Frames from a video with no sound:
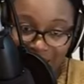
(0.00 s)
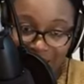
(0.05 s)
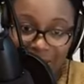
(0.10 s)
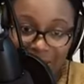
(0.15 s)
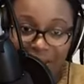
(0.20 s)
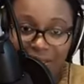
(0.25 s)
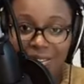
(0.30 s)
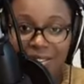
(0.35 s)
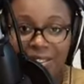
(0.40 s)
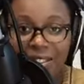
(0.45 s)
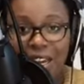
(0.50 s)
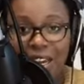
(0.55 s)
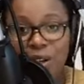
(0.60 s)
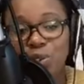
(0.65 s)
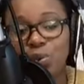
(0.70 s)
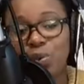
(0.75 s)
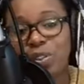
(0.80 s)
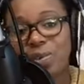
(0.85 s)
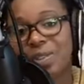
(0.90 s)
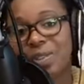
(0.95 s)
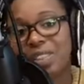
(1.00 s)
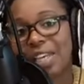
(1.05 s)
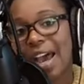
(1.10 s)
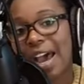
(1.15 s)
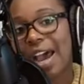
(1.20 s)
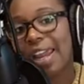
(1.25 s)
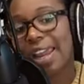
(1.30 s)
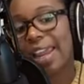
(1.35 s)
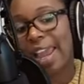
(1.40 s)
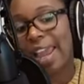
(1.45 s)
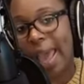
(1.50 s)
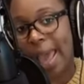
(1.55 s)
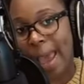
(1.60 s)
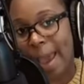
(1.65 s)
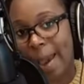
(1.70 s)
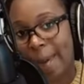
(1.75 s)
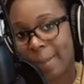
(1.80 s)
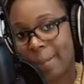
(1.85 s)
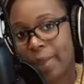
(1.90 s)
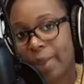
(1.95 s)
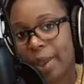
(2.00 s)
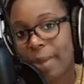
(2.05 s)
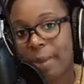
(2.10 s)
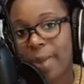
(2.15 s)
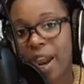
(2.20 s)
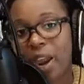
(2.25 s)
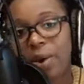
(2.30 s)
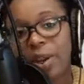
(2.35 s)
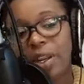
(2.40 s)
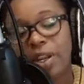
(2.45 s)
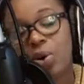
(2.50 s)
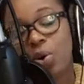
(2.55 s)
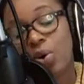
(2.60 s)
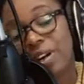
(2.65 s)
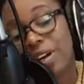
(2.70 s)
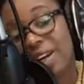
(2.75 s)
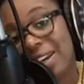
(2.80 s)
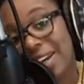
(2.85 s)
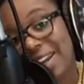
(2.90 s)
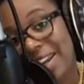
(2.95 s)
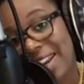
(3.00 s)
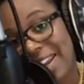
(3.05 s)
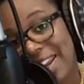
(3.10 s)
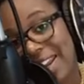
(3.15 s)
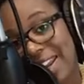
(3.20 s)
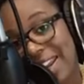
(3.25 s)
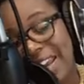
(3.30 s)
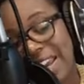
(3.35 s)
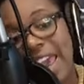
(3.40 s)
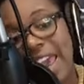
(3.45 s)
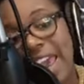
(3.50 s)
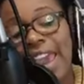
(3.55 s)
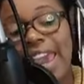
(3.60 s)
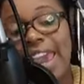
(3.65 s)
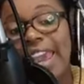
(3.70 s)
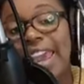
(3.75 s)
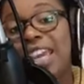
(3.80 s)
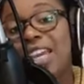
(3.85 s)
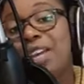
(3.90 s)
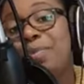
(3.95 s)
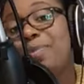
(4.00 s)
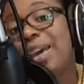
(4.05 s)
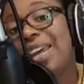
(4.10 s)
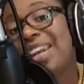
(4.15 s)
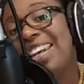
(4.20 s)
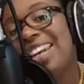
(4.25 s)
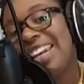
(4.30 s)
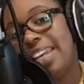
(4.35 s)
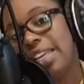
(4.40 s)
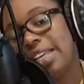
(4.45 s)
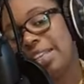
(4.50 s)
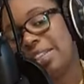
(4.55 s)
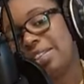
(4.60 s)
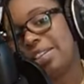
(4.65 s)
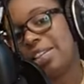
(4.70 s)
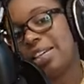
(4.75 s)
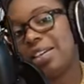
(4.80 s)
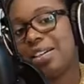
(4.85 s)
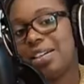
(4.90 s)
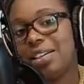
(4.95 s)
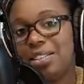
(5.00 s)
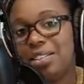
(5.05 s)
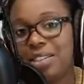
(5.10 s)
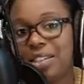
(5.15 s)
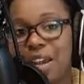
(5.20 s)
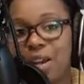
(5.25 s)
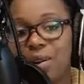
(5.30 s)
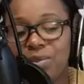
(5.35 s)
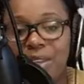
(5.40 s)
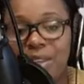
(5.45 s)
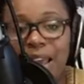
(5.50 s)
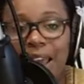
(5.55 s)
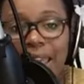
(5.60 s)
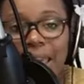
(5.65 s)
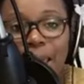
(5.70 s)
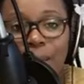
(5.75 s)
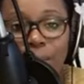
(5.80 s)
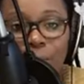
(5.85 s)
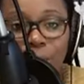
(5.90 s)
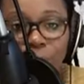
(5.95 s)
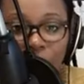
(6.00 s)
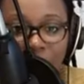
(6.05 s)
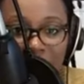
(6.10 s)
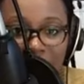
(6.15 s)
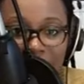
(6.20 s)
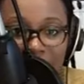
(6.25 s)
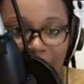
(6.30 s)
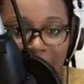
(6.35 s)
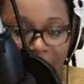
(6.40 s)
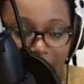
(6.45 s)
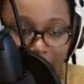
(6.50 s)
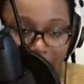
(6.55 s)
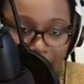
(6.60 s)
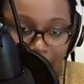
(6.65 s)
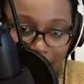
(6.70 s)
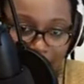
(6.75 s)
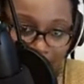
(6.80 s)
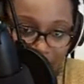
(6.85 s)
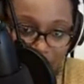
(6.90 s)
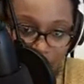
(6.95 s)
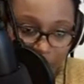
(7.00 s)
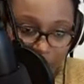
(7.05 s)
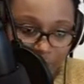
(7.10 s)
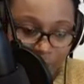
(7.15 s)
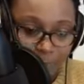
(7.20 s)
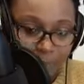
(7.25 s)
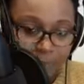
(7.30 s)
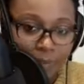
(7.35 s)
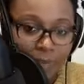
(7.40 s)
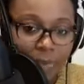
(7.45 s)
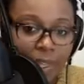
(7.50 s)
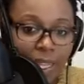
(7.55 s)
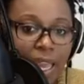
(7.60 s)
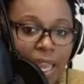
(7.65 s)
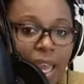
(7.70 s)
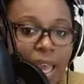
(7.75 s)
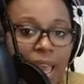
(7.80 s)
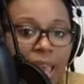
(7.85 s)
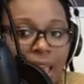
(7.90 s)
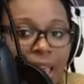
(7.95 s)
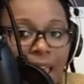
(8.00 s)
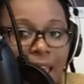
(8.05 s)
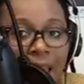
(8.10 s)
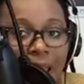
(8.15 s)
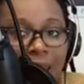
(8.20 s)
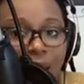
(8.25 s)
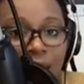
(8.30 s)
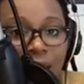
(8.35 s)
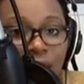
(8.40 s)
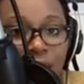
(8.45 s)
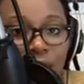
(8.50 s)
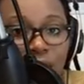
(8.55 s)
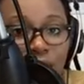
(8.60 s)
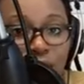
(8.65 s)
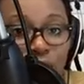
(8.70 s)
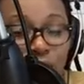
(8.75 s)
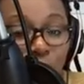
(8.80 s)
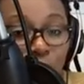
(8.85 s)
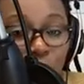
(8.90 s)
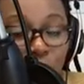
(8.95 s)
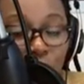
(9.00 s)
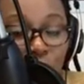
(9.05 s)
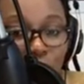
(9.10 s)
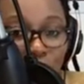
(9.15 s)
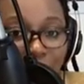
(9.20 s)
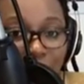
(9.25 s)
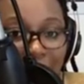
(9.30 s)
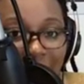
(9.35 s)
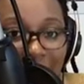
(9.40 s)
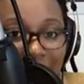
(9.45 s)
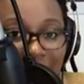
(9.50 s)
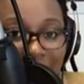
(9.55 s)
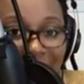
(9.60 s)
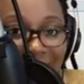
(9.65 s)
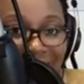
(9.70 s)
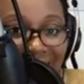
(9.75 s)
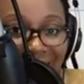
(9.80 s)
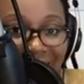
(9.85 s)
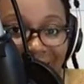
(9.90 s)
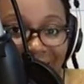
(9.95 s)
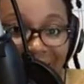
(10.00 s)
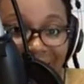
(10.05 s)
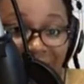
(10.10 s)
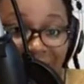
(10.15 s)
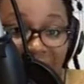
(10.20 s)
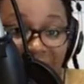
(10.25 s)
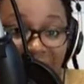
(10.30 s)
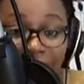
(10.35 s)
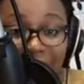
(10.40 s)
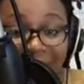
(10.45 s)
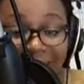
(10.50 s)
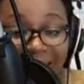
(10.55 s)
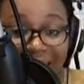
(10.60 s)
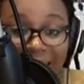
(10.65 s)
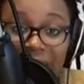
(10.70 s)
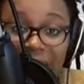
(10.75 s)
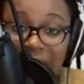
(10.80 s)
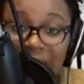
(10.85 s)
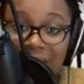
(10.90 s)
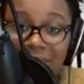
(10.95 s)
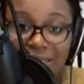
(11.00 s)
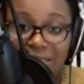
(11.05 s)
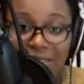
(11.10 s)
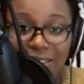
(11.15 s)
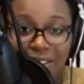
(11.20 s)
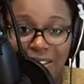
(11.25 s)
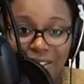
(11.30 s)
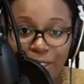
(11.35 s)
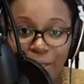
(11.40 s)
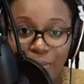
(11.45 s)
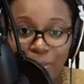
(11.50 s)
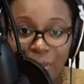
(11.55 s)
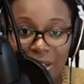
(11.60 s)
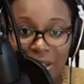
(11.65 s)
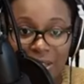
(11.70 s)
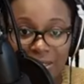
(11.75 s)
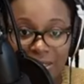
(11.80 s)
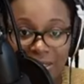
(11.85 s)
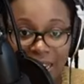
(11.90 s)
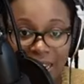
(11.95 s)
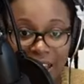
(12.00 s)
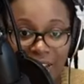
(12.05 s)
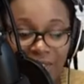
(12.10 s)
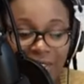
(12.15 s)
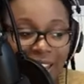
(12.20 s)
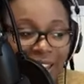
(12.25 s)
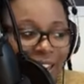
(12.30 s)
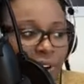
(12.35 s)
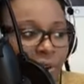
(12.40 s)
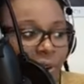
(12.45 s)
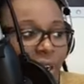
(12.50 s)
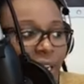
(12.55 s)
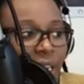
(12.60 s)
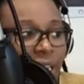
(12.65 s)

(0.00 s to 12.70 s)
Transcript: getrouwd, which means I am married. Or nee, ik ben niet getrouwd. I am not married. You go on by asking how many kids the person have. Like I already